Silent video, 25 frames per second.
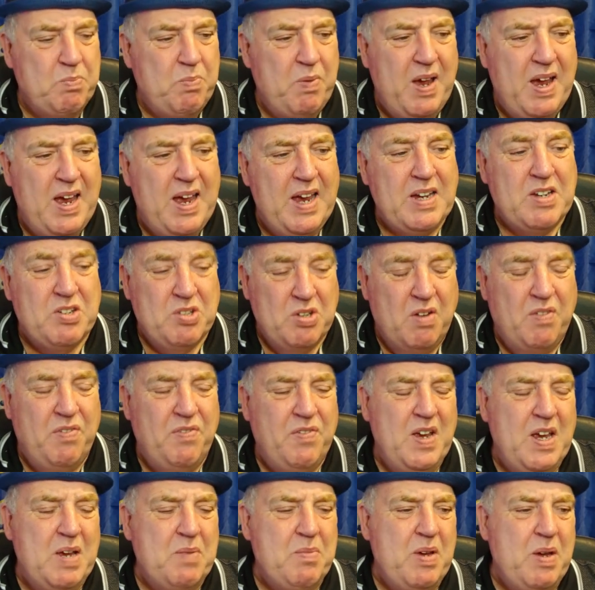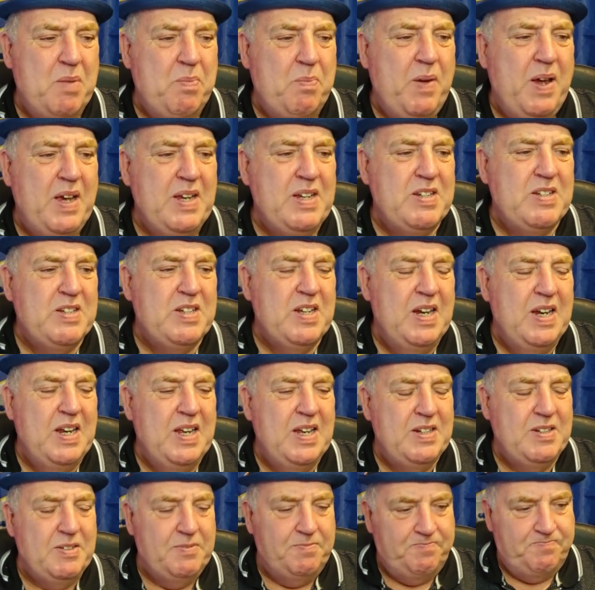back. He's got a fair bit of pace, the
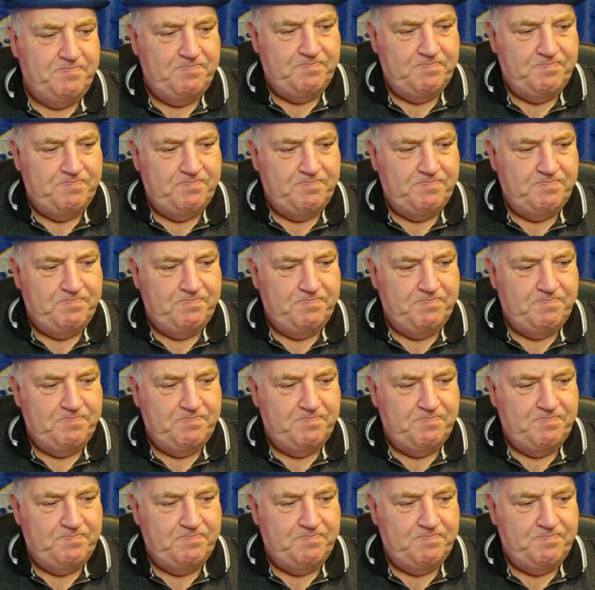lad.